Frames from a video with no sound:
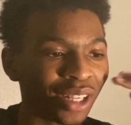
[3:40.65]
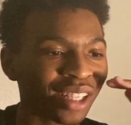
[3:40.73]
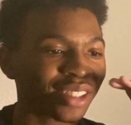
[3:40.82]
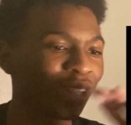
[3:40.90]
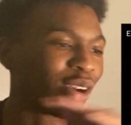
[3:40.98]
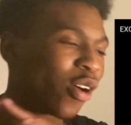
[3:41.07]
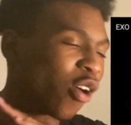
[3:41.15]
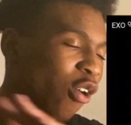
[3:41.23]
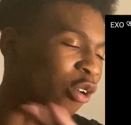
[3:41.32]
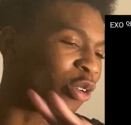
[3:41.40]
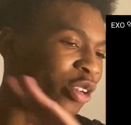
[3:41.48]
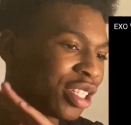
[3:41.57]
That's the
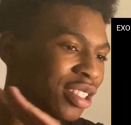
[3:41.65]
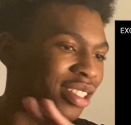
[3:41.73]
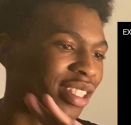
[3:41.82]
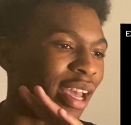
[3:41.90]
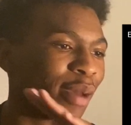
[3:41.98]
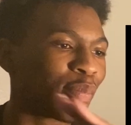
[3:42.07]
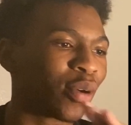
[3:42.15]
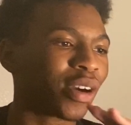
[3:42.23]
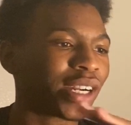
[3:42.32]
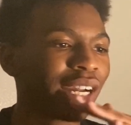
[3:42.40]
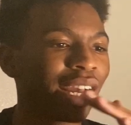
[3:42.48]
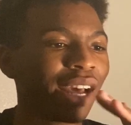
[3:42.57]
only sad
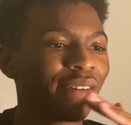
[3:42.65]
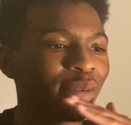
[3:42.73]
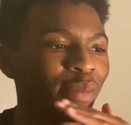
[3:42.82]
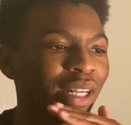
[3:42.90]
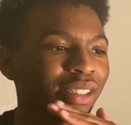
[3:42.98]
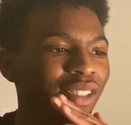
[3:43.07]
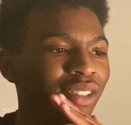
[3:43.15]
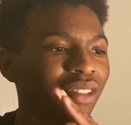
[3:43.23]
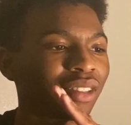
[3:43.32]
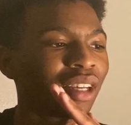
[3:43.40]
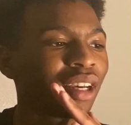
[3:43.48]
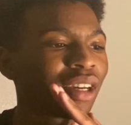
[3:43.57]
part I have about this